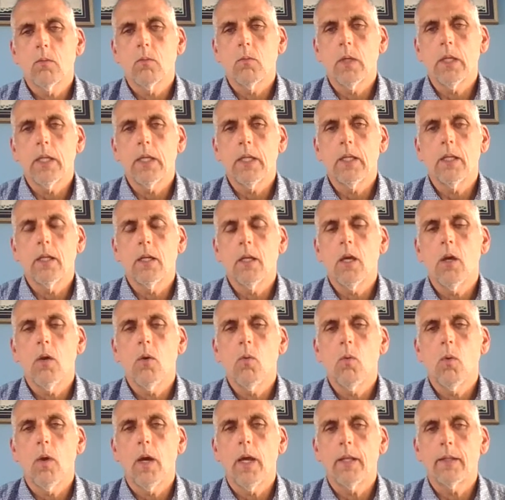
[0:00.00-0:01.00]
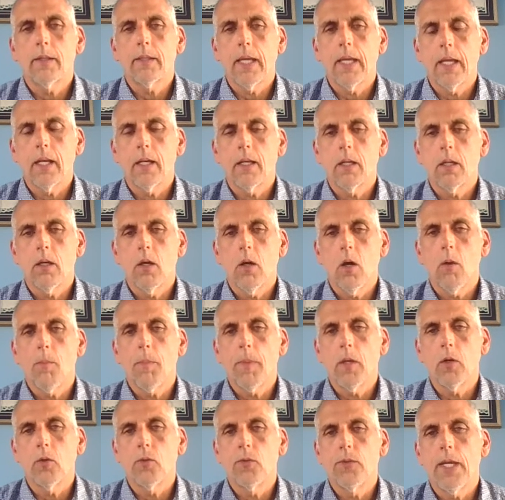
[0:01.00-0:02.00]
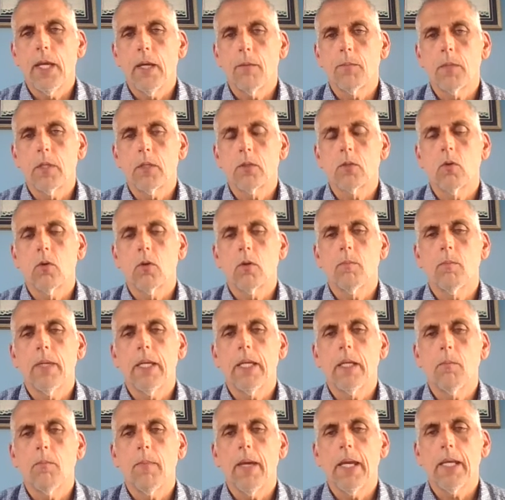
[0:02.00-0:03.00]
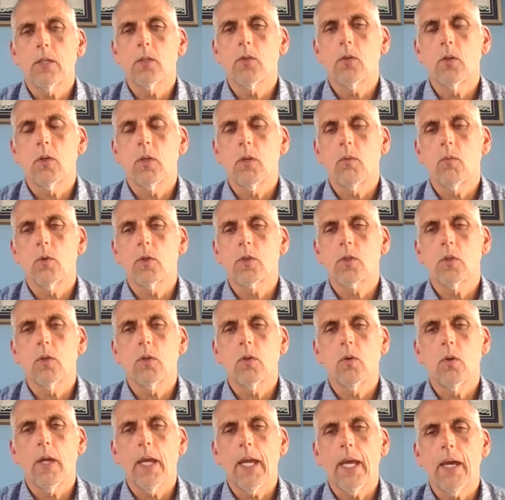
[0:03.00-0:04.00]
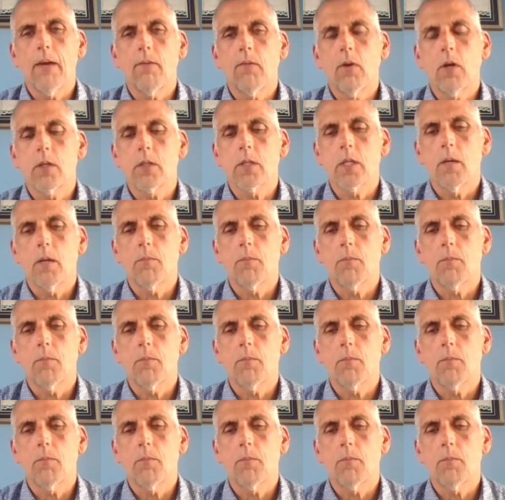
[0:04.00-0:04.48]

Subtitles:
we need to know what that uphill depth is going to be to make sure that we're still going to have our